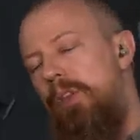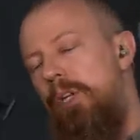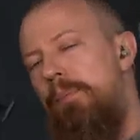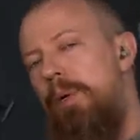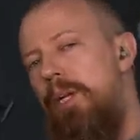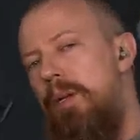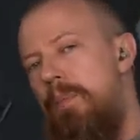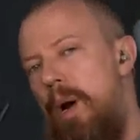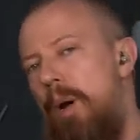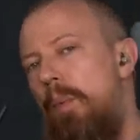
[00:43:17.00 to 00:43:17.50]

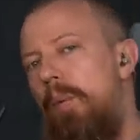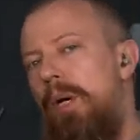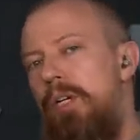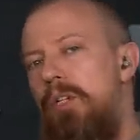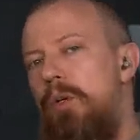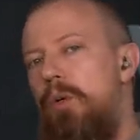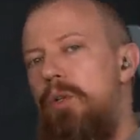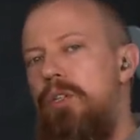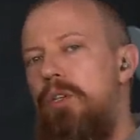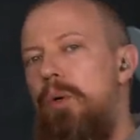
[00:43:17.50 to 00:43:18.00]
but you might want to
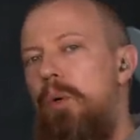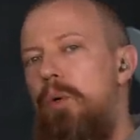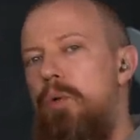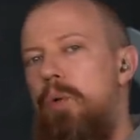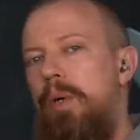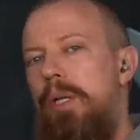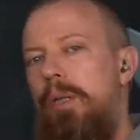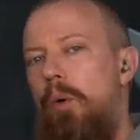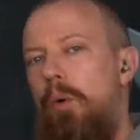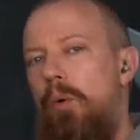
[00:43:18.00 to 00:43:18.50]
do is go
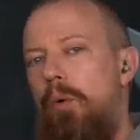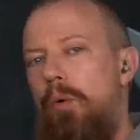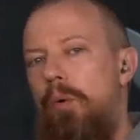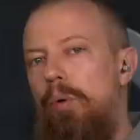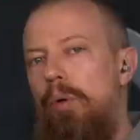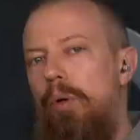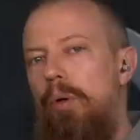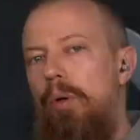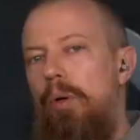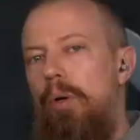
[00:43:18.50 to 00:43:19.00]
to a
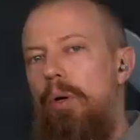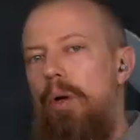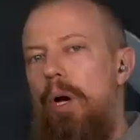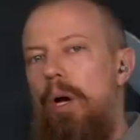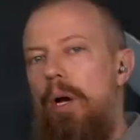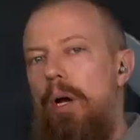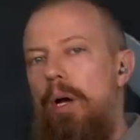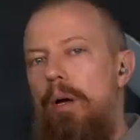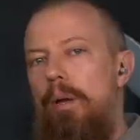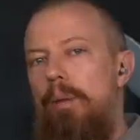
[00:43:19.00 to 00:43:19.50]
local
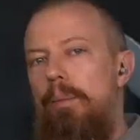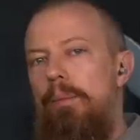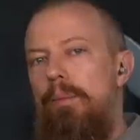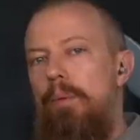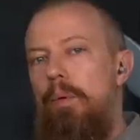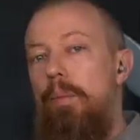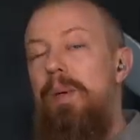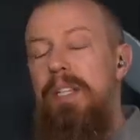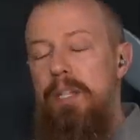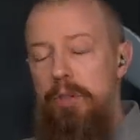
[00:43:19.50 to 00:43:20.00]
uh,
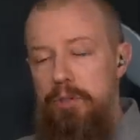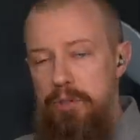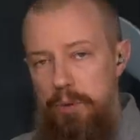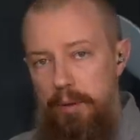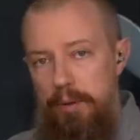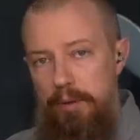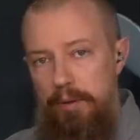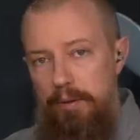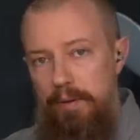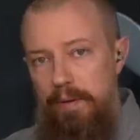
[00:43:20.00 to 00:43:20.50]
retail
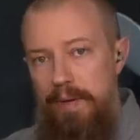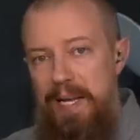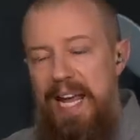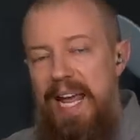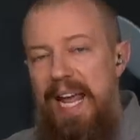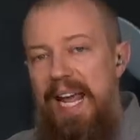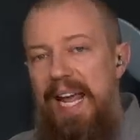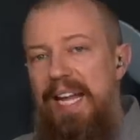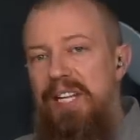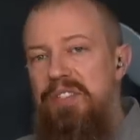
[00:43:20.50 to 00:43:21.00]
store
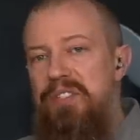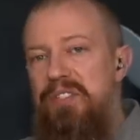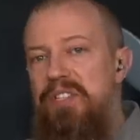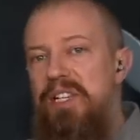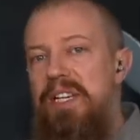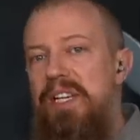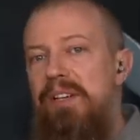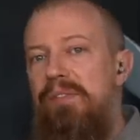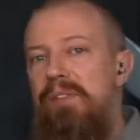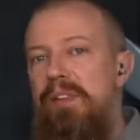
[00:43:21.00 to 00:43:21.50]
and
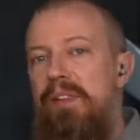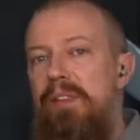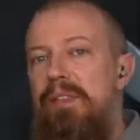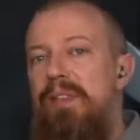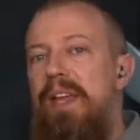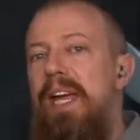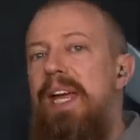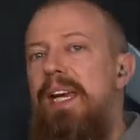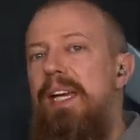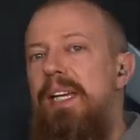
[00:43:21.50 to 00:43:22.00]
see if
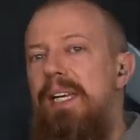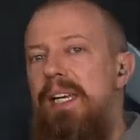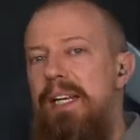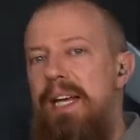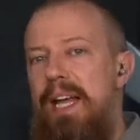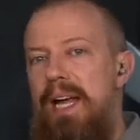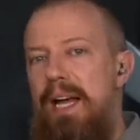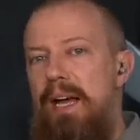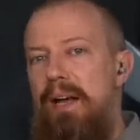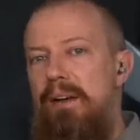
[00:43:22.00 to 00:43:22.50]
they
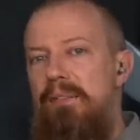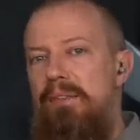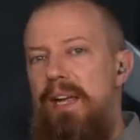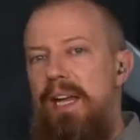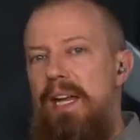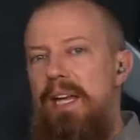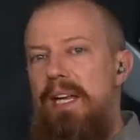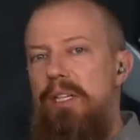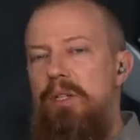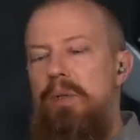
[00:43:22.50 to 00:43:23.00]
can have
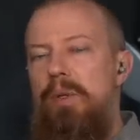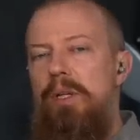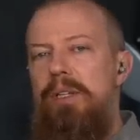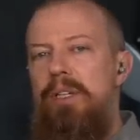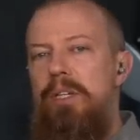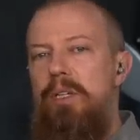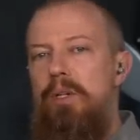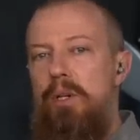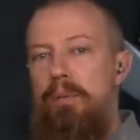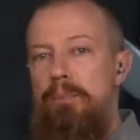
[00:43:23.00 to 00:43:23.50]
a unit
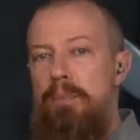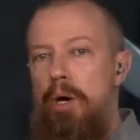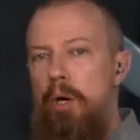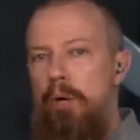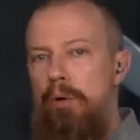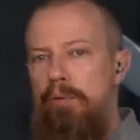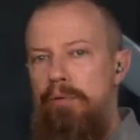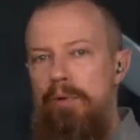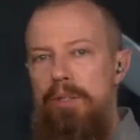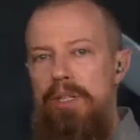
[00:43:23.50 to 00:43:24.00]
that you can
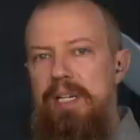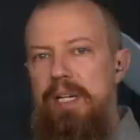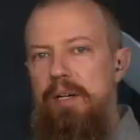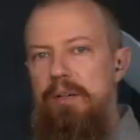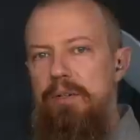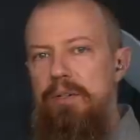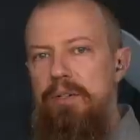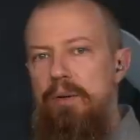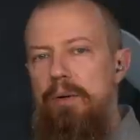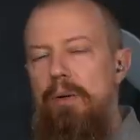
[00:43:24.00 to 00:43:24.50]
borrow for a day
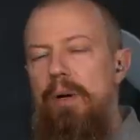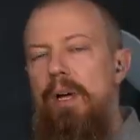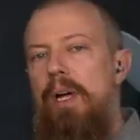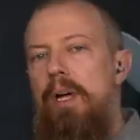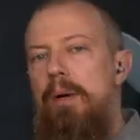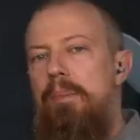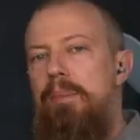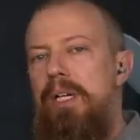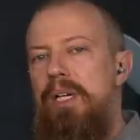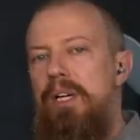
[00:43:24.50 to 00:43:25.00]
or two.
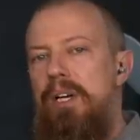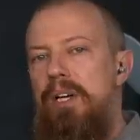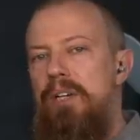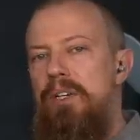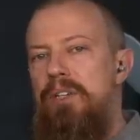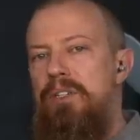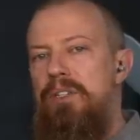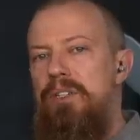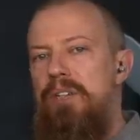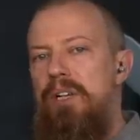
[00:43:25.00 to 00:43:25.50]

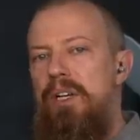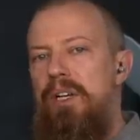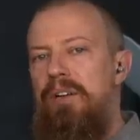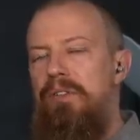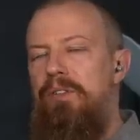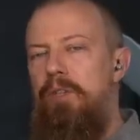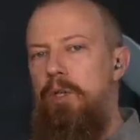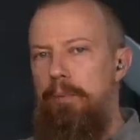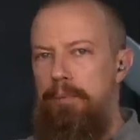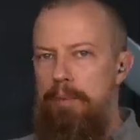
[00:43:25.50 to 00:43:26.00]
Because
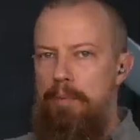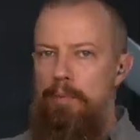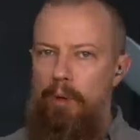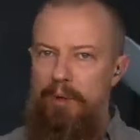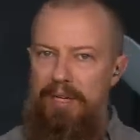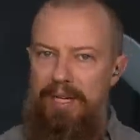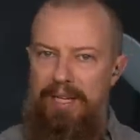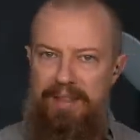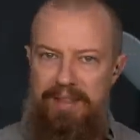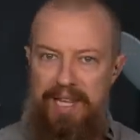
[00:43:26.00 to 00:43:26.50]
if you're
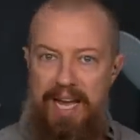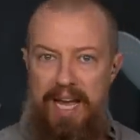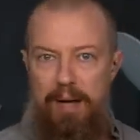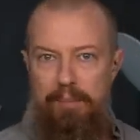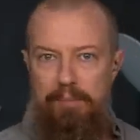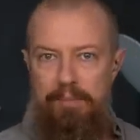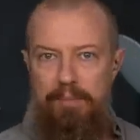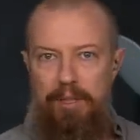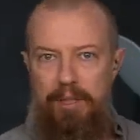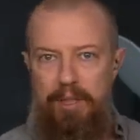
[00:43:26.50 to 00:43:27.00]
promoting
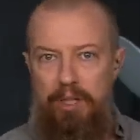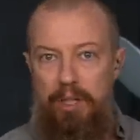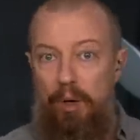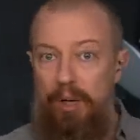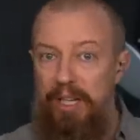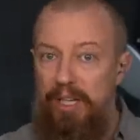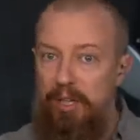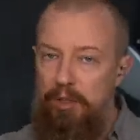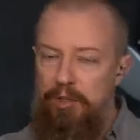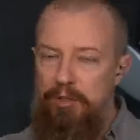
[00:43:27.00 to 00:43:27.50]
them, you know,
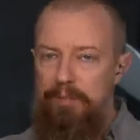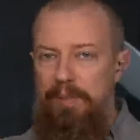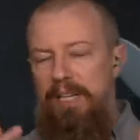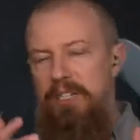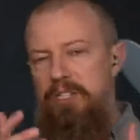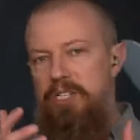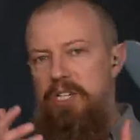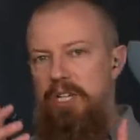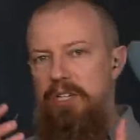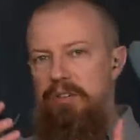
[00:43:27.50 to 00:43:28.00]
here's
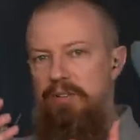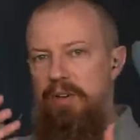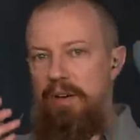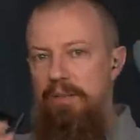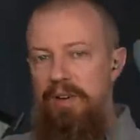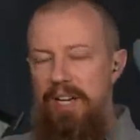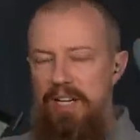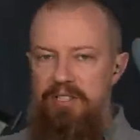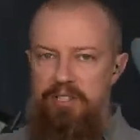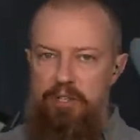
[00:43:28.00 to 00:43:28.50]
my
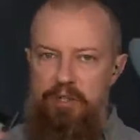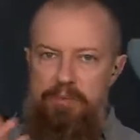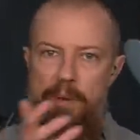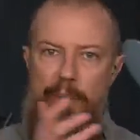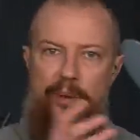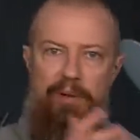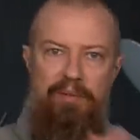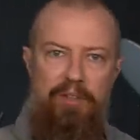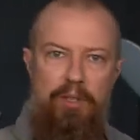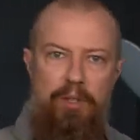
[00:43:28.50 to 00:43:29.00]
GH5S, here's my
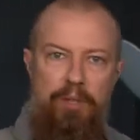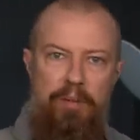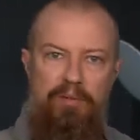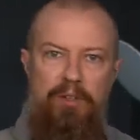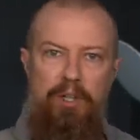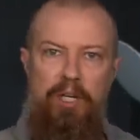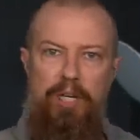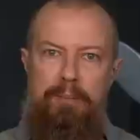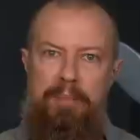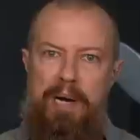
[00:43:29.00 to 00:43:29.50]
review. If
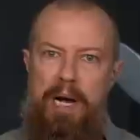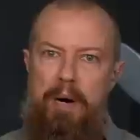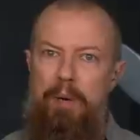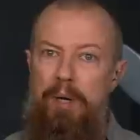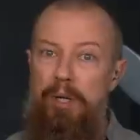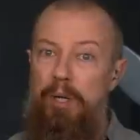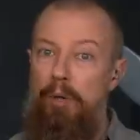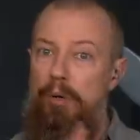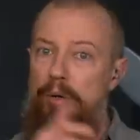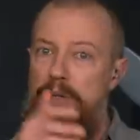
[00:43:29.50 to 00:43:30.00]
you're going to buy
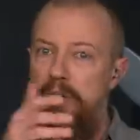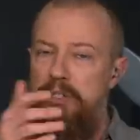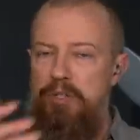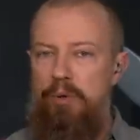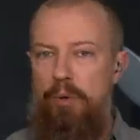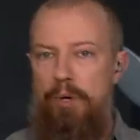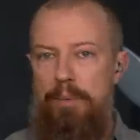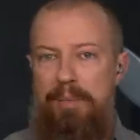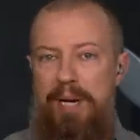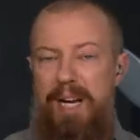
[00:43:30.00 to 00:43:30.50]
one, go to this
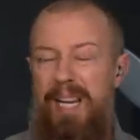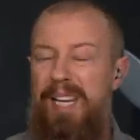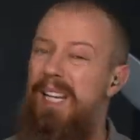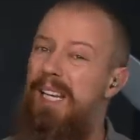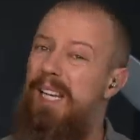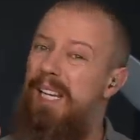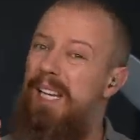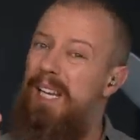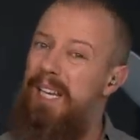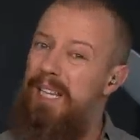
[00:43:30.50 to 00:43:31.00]
store to buy
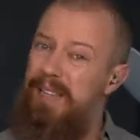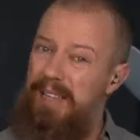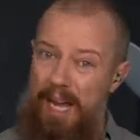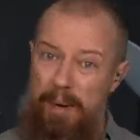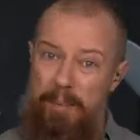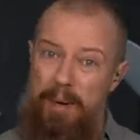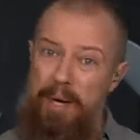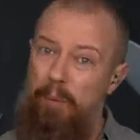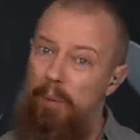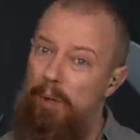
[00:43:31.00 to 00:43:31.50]
it.
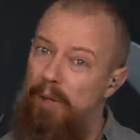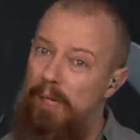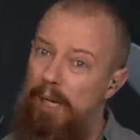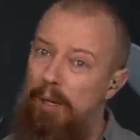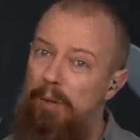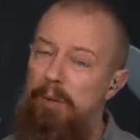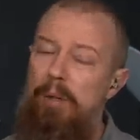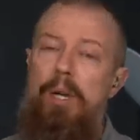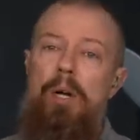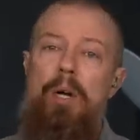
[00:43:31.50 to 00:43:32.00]
That might work
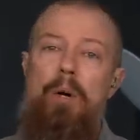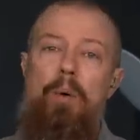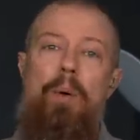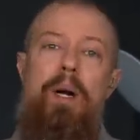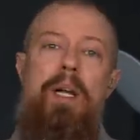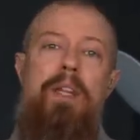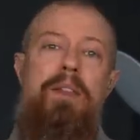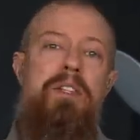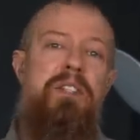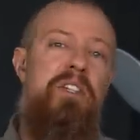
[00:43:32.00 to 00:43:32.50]
out,
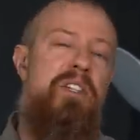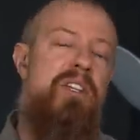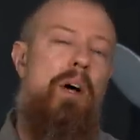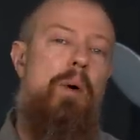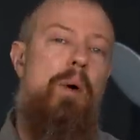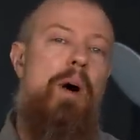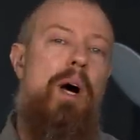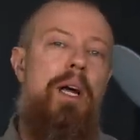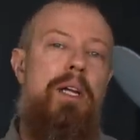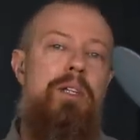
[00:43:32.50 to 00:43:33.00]
right? This is
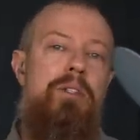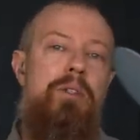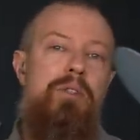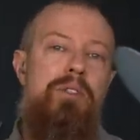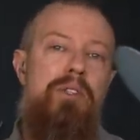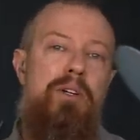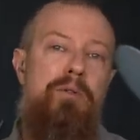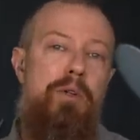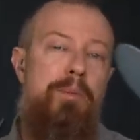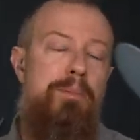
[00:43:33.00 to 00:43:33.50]
how I do
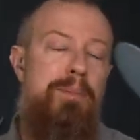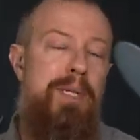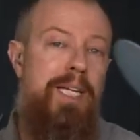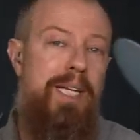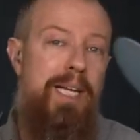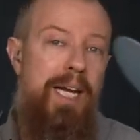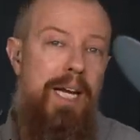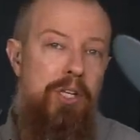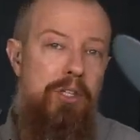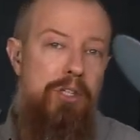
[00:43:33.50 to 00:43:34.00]
stuff with
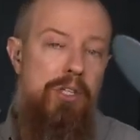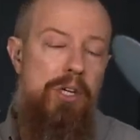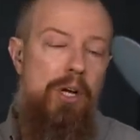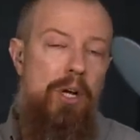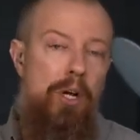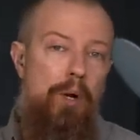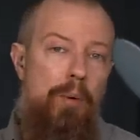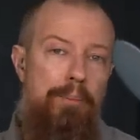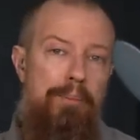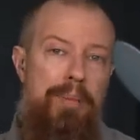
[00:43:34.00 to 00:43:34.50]
B&H.
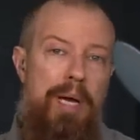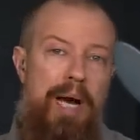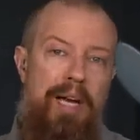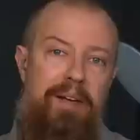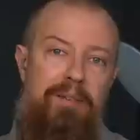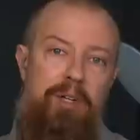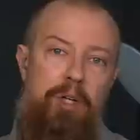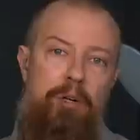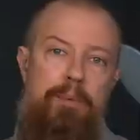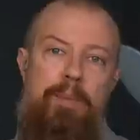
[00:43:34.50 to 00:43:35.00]
I
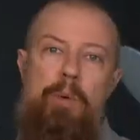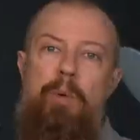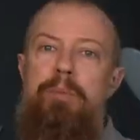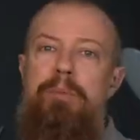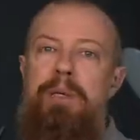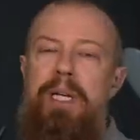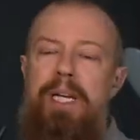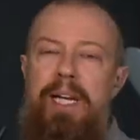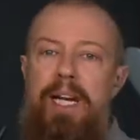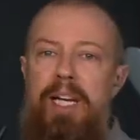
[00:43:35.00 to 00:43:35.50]
have an agreement
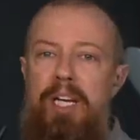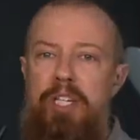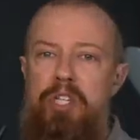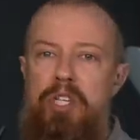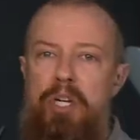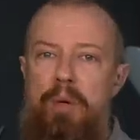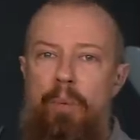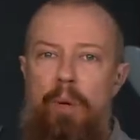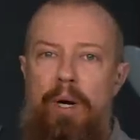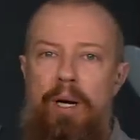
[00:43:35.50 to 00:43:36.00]
with
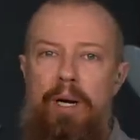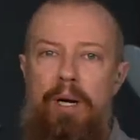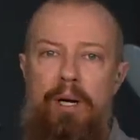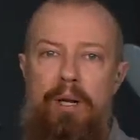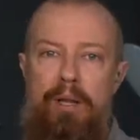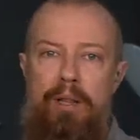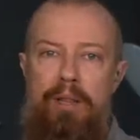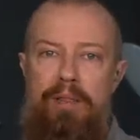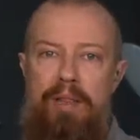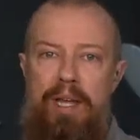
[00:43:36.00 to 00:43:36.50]
B&H
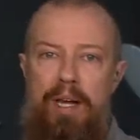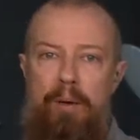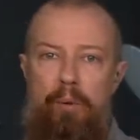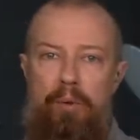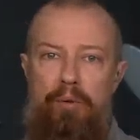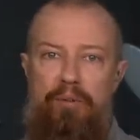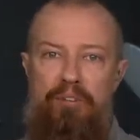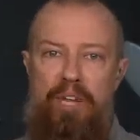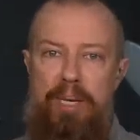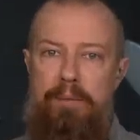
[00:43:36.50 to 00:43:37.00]
where they
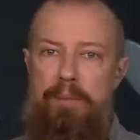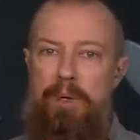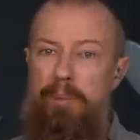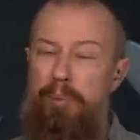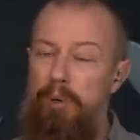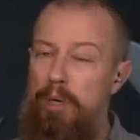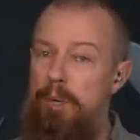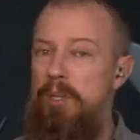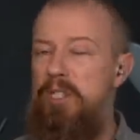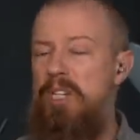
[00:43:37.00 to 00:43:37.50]
will send me
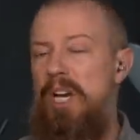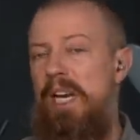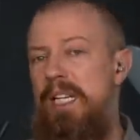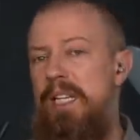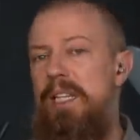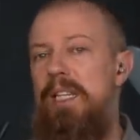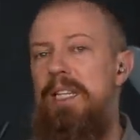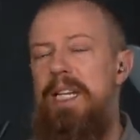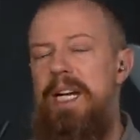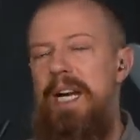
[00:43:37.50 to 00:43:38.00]
pretty much
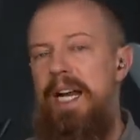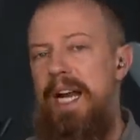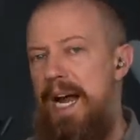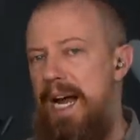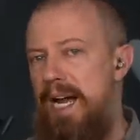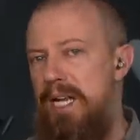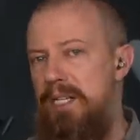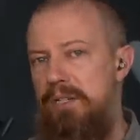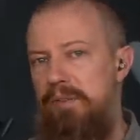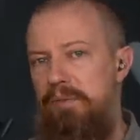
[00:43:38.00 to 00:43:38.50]
anything that I
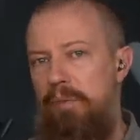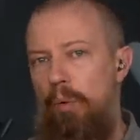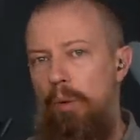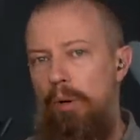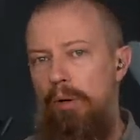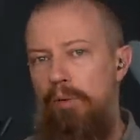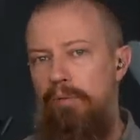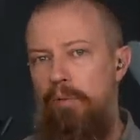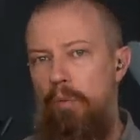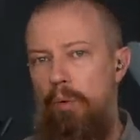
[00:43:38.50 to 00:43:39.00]
ask
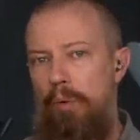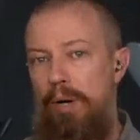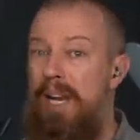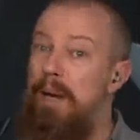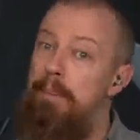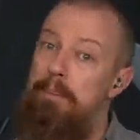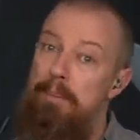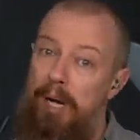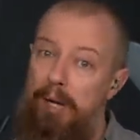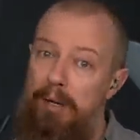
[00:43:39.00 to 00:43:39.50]
for for
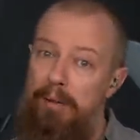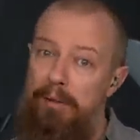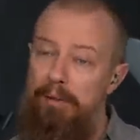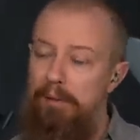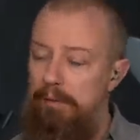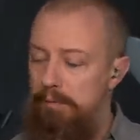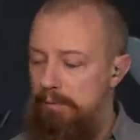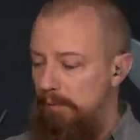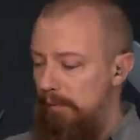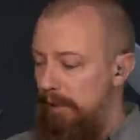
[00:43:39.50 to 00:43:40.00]
a month,
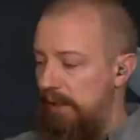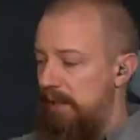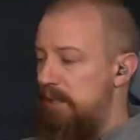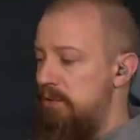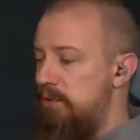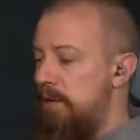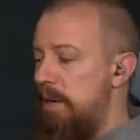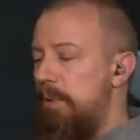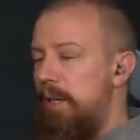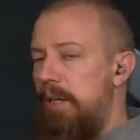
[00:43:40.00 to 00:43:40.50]
like
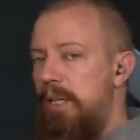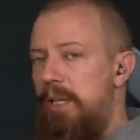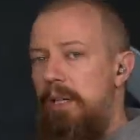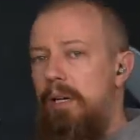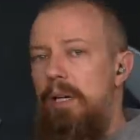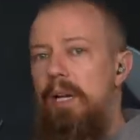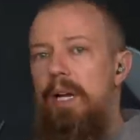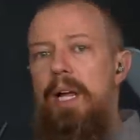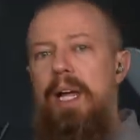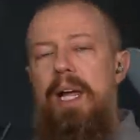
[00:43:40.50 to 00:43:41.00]
this tripod here,